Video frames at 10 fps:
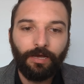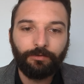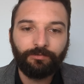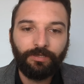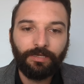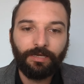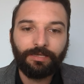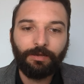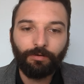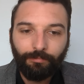Sina
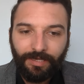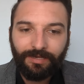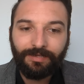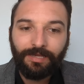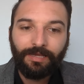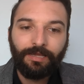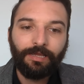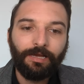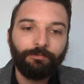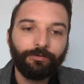Karamian
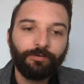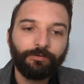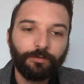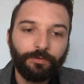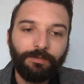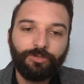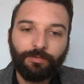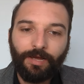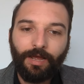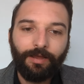versus Karim
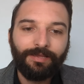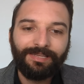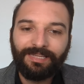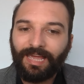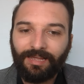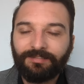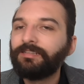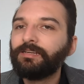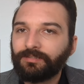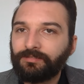Jamai. Yeah,
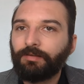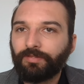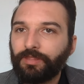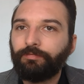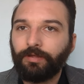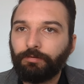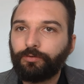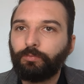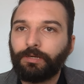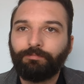Sina is definitely the favorite
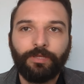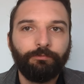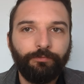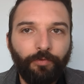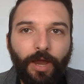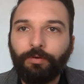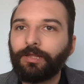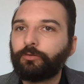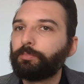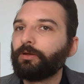to win. Very
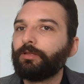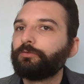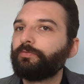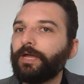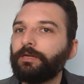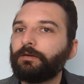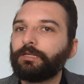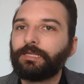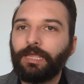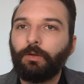experienced fighter
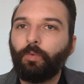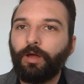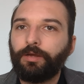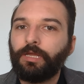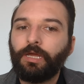in K-1.